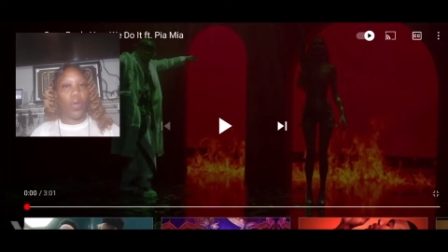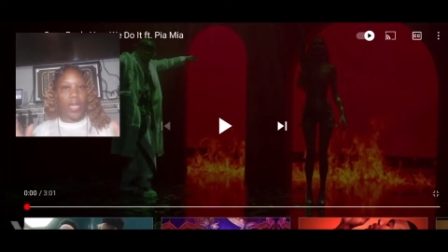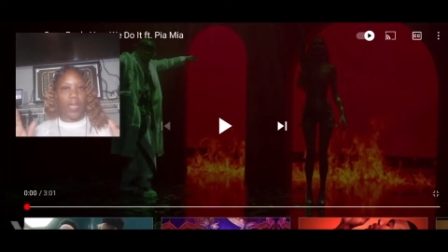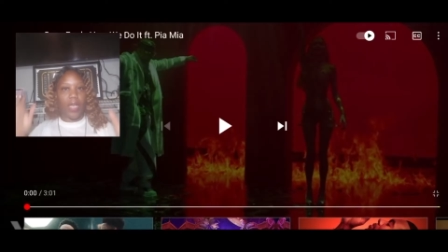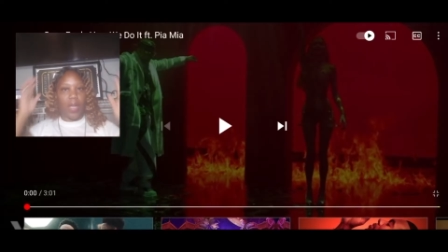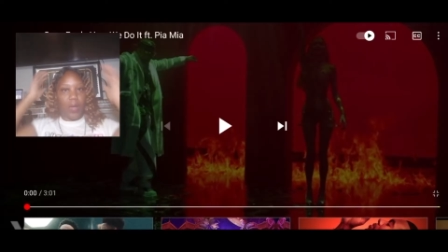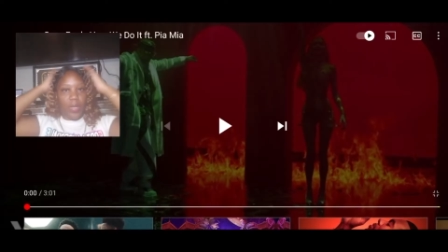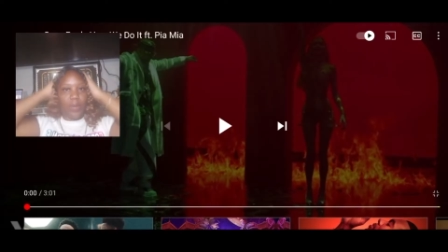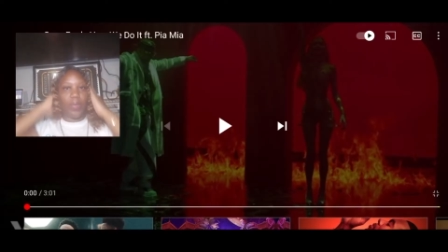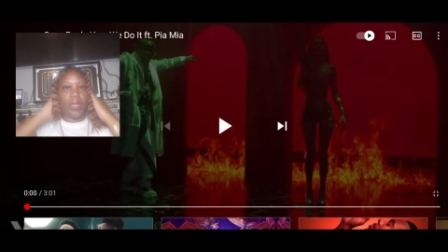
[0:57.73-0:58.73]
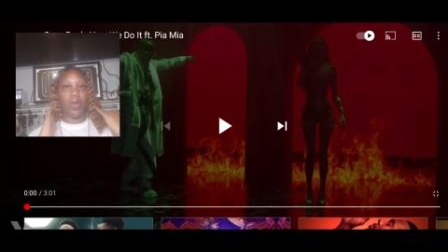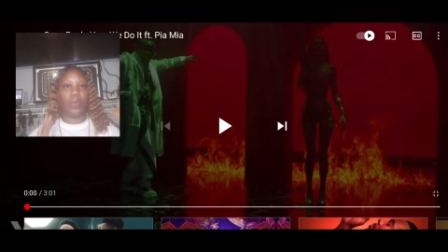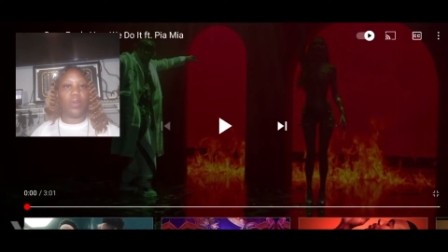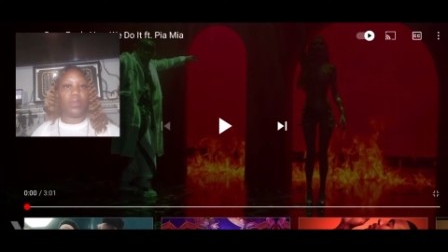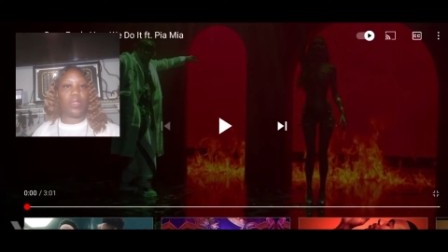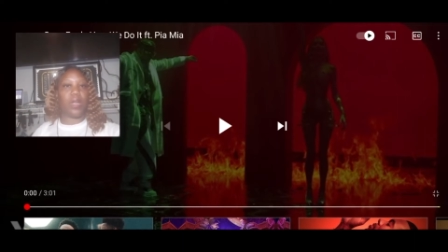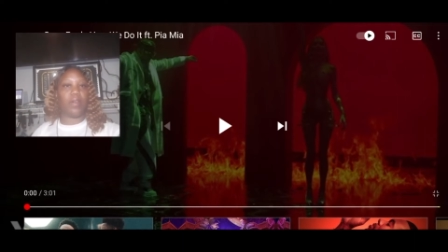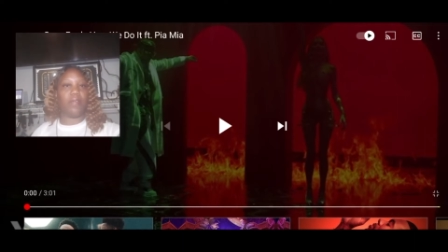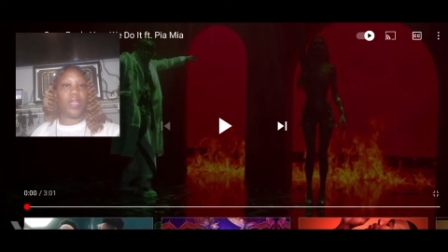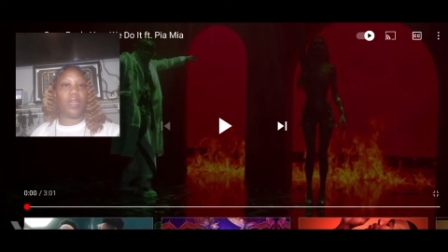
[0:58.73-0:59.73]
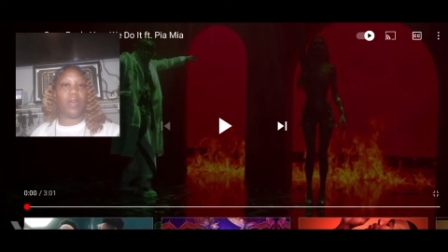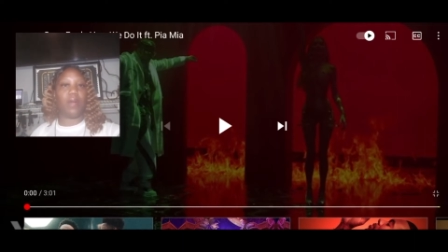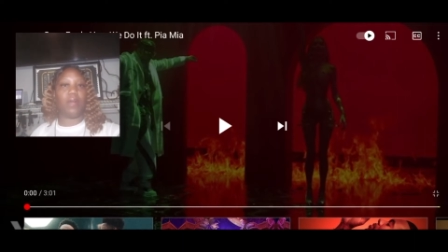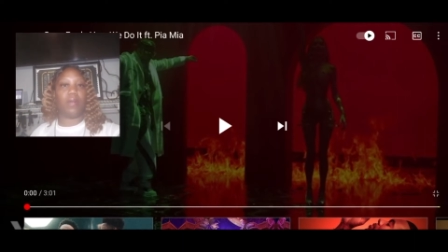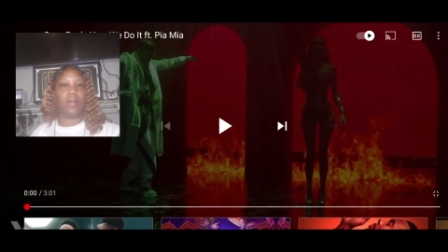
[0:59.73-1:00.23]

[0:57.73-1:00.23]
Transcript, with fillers: Okay, y'all, here we go. We're gonna start the video.